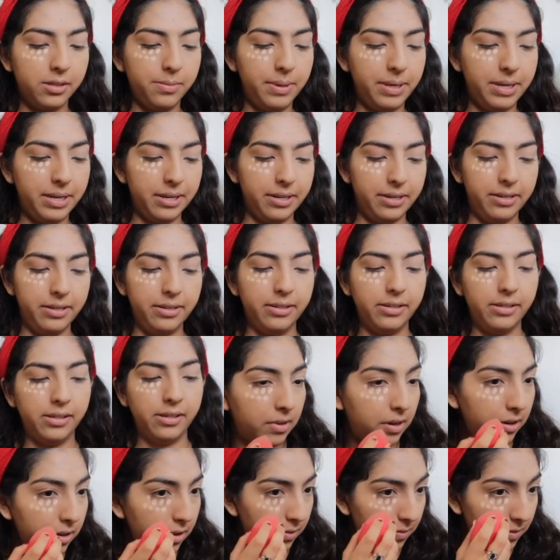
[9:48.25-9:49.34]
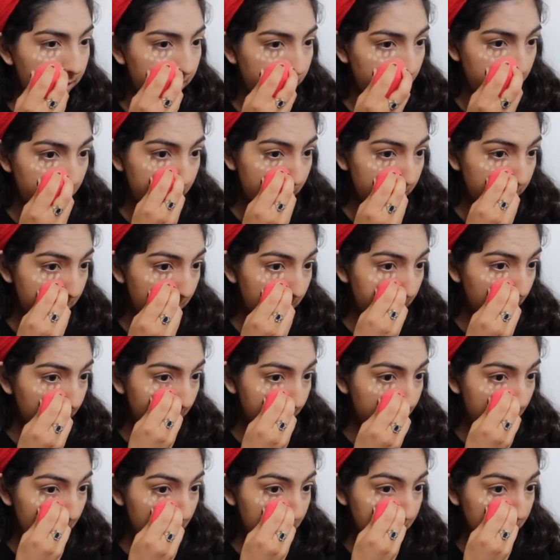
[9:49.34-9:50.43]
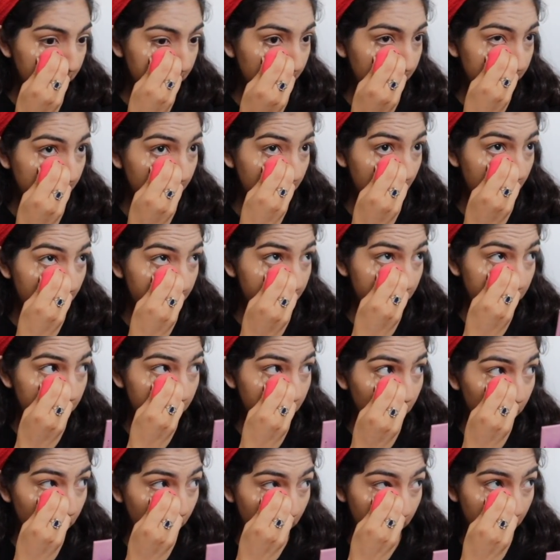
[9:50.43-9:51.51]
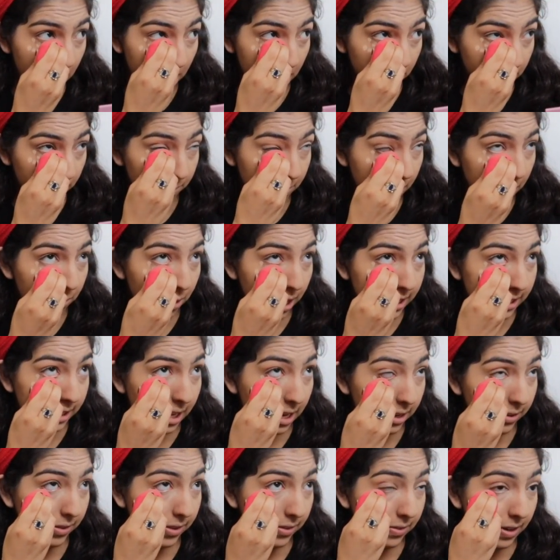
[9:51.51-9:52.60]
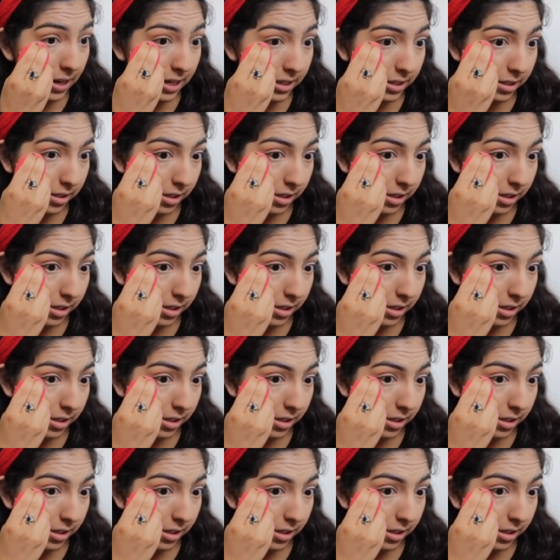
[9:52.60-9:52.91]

because, I don't know, for some reason my left hand just isn't comfortable working on my right side of the face.